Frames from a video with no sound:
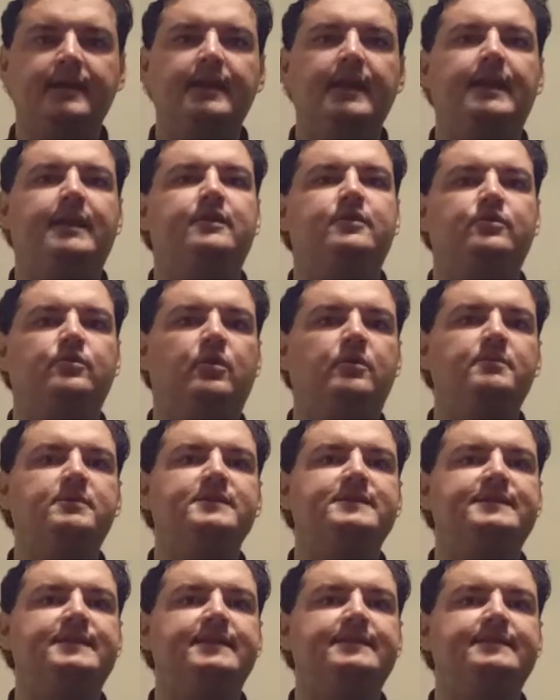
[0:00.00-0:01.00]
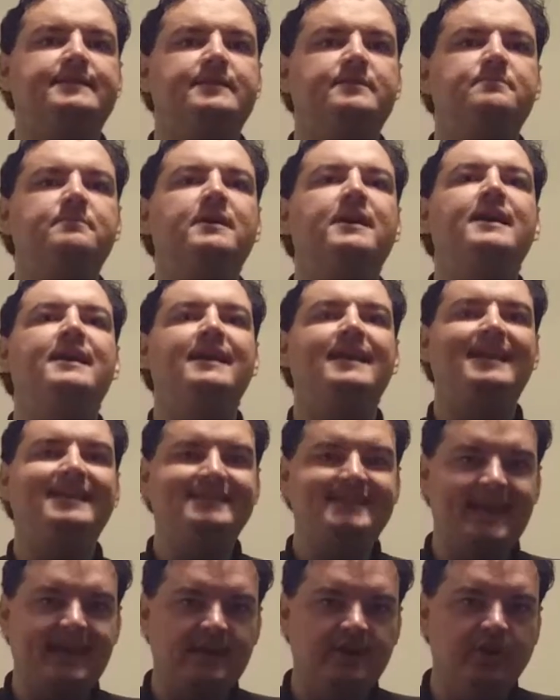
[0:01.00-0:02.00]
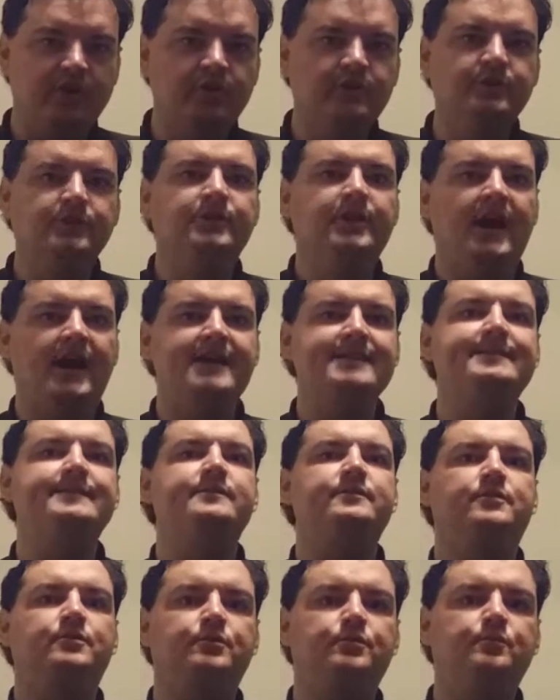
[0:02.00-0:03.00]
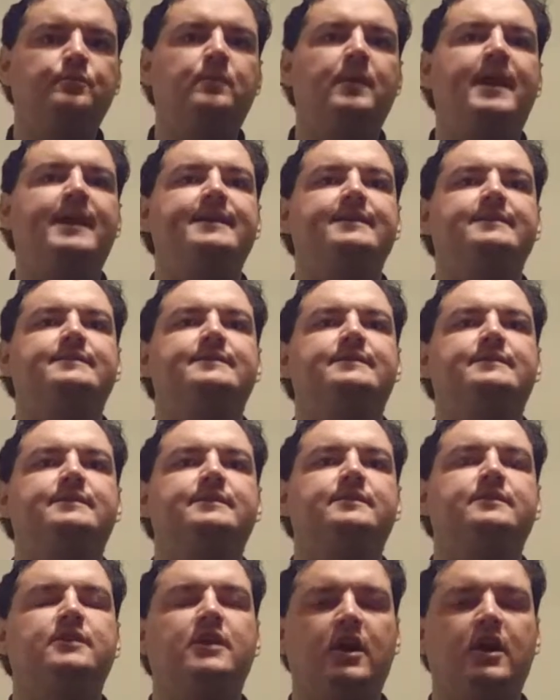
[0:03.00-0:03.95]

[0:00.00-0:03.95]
in a normal system, is a colossal waste